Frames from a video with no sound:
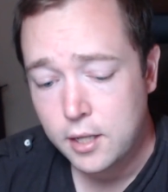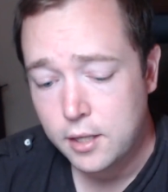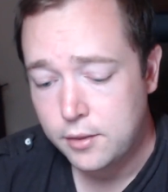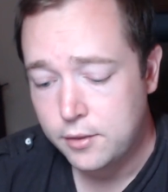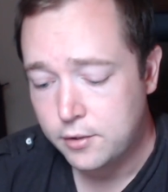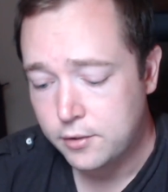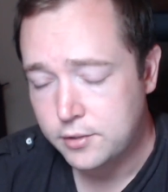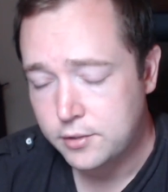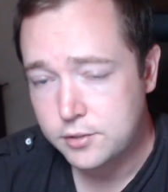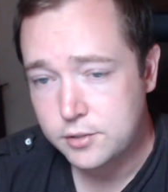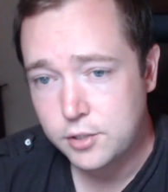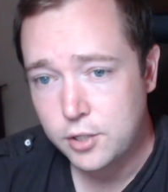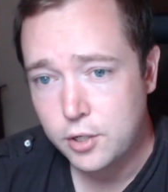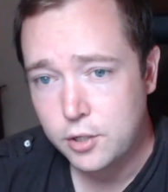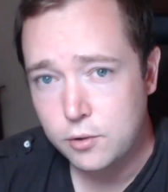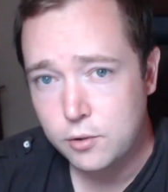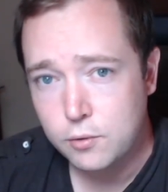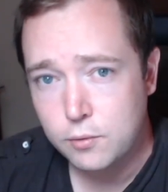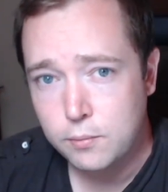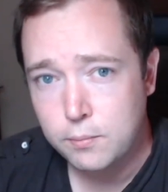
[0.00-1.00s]
There is
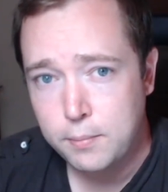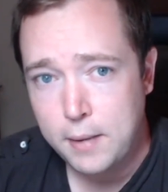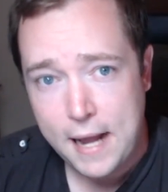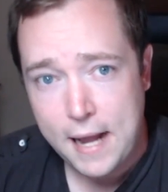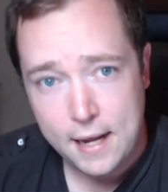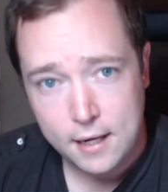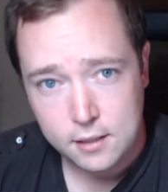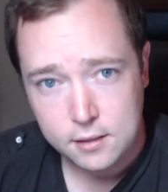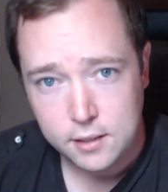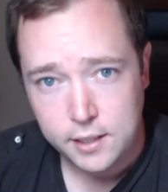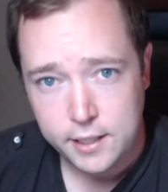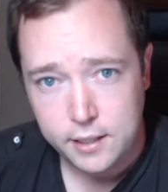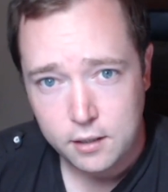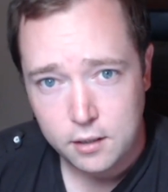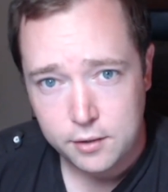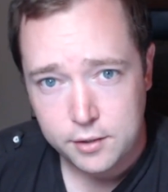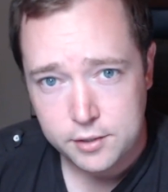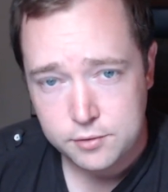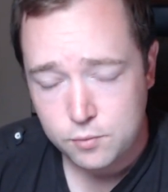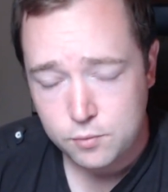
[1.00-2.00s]
no backlight
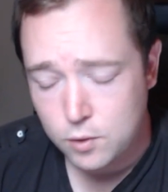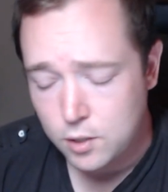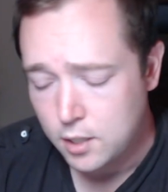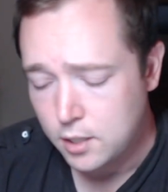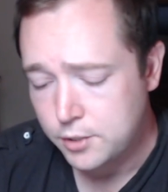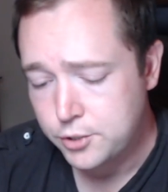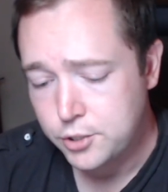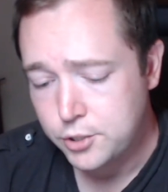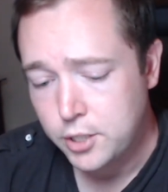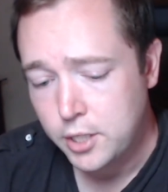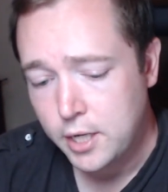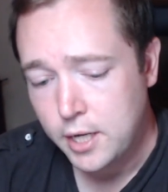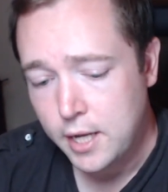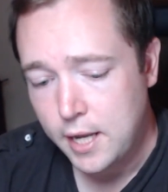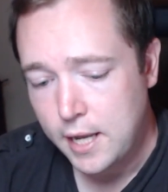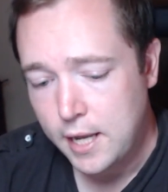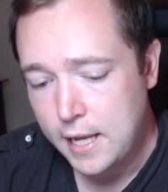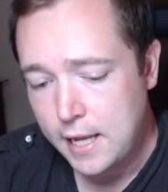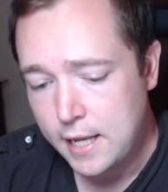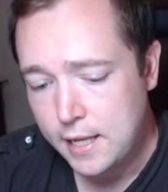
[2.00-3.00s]
on this watch,
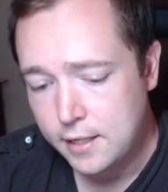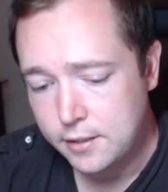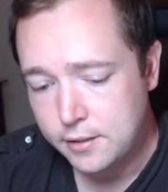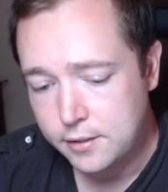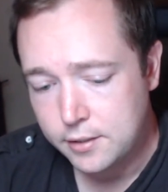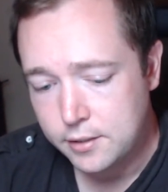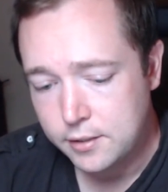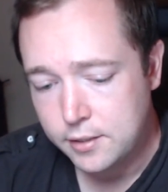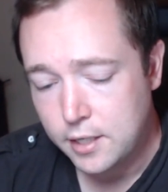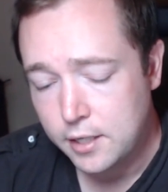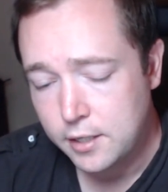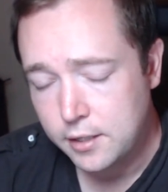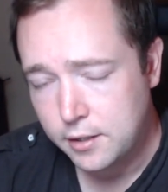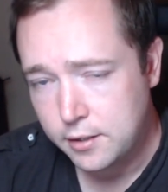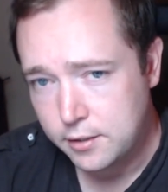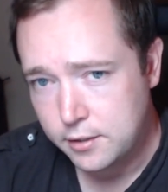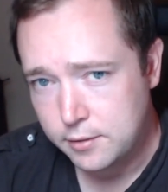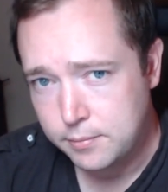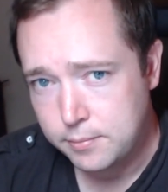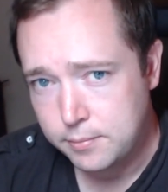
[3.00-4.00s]
and none of the